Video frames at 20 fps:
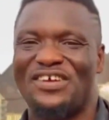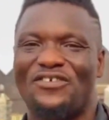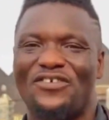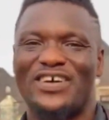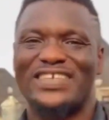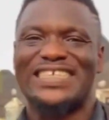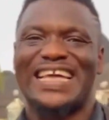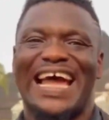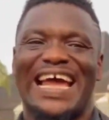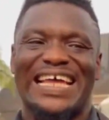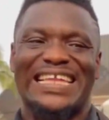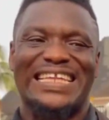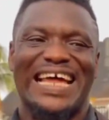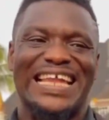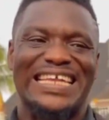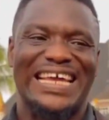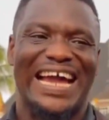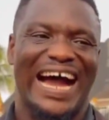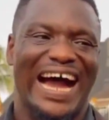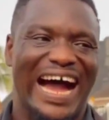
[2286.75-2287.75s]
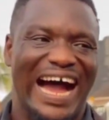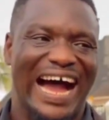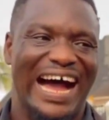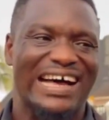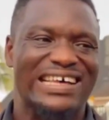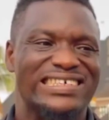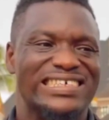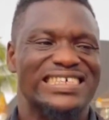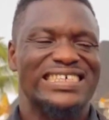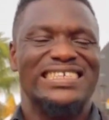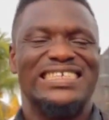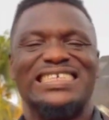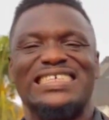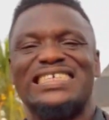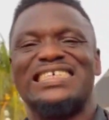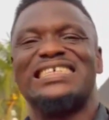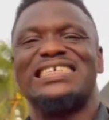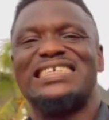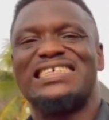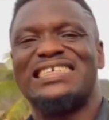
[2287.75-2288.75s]
What I enter their house,
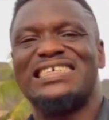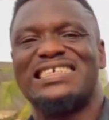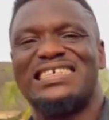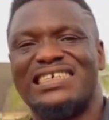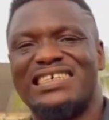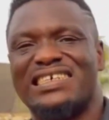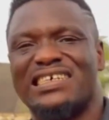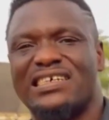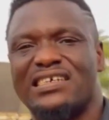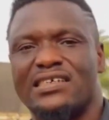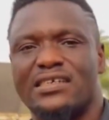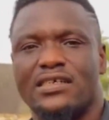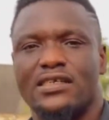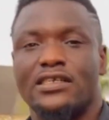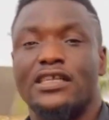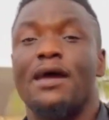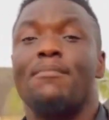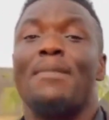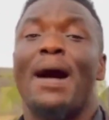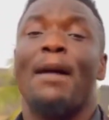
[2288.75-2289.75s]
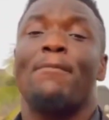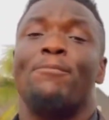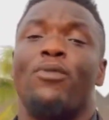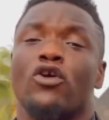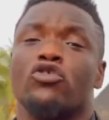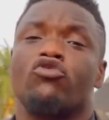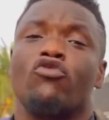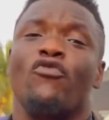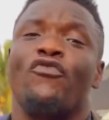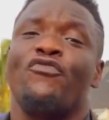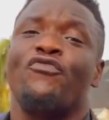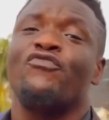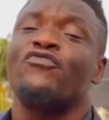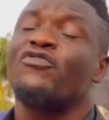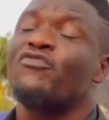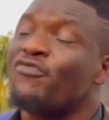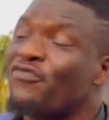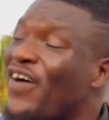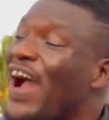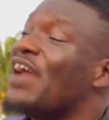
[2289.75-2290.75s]
the man bought you
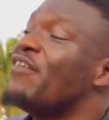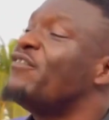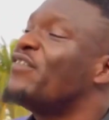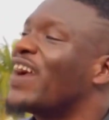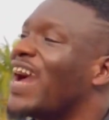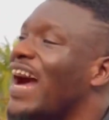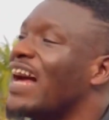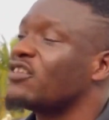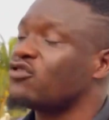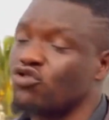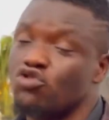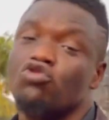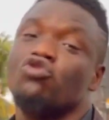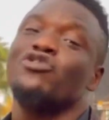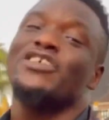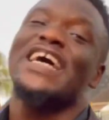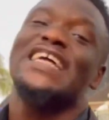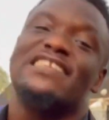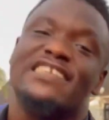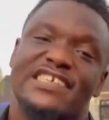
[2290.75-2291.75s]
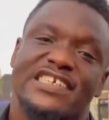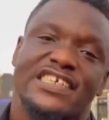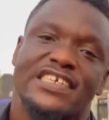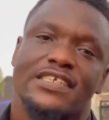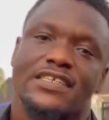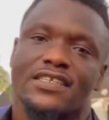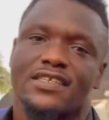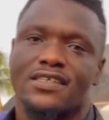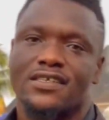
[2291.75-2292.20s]
5 cars. You said 3.